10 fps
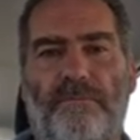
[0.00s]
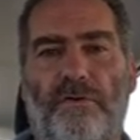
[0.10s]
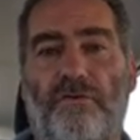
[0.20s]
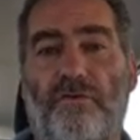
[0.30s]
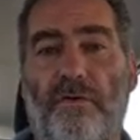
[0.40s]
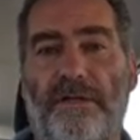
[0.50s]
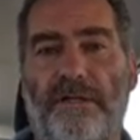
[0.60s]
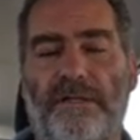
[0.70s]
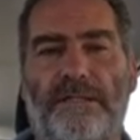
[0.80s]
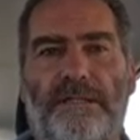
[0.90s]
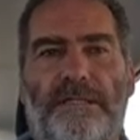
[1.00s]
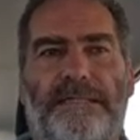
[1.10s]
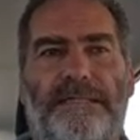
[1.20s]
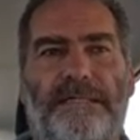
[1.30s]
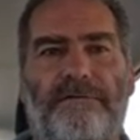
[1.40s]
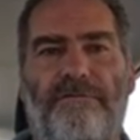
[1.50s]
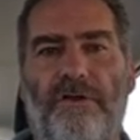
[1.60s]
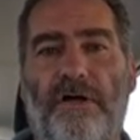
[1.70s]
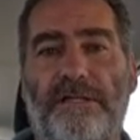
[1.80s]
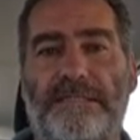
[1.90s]
controlling
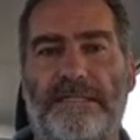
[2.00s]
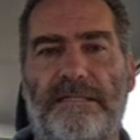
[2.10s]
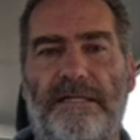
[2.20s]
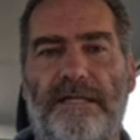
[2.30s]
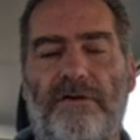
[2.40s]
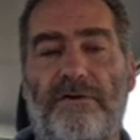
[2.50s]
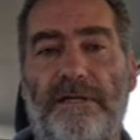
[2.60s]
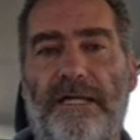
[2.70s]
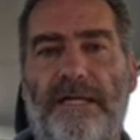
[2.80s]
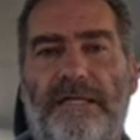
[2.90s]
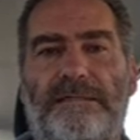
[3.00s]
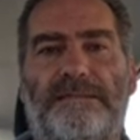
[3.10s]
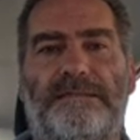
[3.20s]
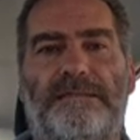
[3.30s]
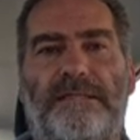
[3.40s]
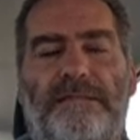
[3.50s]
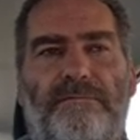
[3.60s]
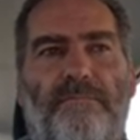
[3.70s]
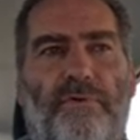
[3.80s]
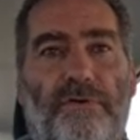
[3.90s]
floods and hurricanes. They are
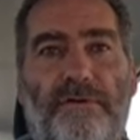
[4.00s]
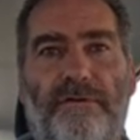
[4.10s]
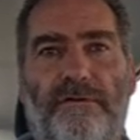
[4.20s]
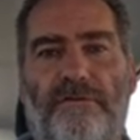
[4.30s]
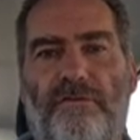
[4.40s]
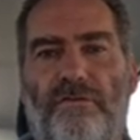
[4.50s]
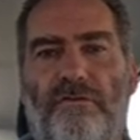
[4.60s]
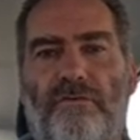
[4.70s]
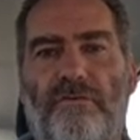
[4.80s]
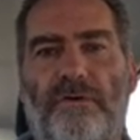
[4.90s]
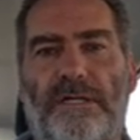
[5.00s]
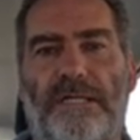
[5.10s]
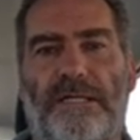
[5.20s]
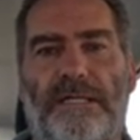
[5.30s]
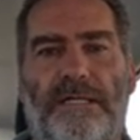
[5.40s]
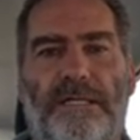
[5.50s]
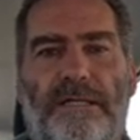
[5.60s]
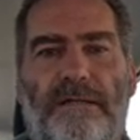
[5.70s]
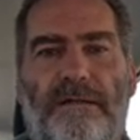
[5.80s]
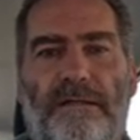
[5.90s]
important to
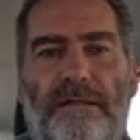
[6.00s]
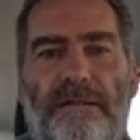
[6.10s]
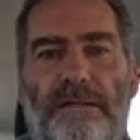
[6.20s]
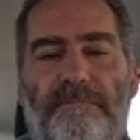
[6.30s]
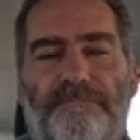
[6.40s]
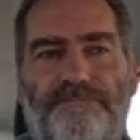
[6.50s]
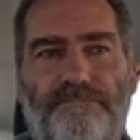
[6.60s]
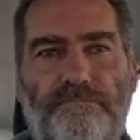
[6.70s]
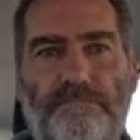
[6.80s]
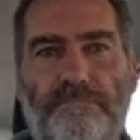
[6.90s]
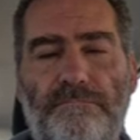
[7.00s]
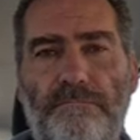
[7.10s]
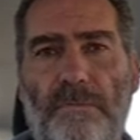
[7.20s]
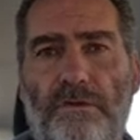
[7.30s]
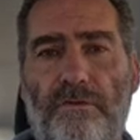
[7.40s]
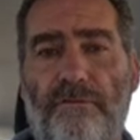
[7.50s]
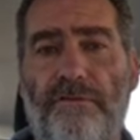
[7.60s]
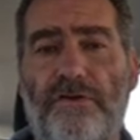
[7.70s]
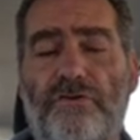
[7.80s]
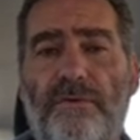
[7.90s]
the
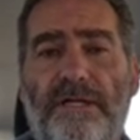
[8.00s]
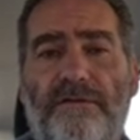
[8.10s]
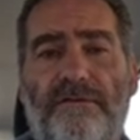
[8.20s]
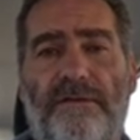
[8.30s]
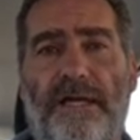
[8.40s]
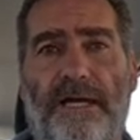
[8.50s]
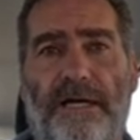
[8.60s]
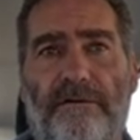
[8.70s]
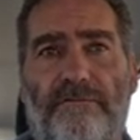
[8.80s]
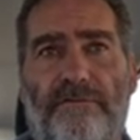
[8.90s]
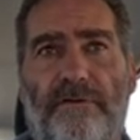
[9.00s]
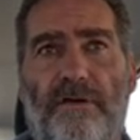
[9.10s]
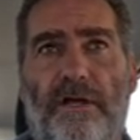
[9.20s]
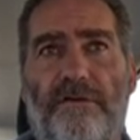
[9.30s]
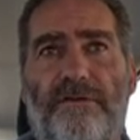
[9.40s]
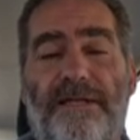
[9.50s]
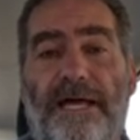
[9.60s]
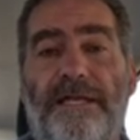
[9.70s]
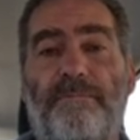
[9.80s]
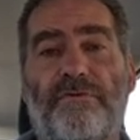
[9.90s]
fisheries. They have lost
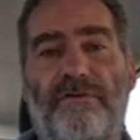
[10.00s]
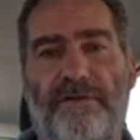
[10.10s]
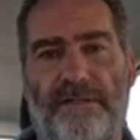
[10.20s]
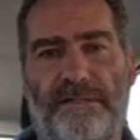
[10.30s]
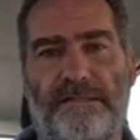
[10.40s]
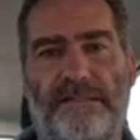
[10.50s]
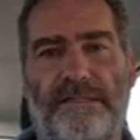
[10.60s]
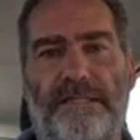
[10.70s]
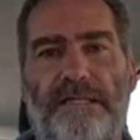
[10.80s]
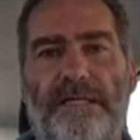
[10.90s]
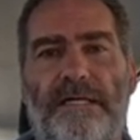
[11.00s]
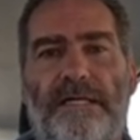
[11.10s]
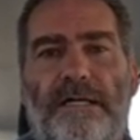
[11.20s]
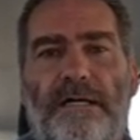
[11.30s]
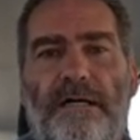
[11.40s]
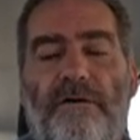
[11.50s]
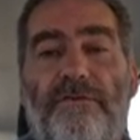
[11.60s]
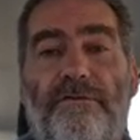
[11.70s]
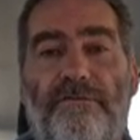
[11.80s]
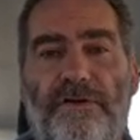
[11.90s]
90% of their